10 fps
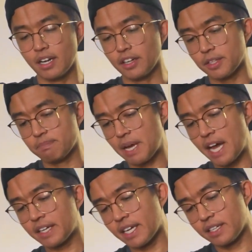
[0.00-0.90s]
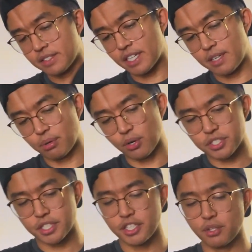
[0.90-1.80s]
On the backhand side
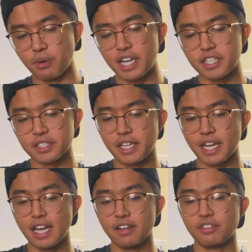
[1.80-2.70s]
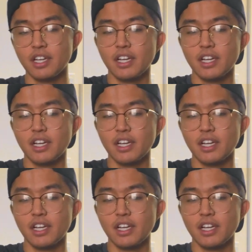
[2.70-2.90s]
portion, you actually have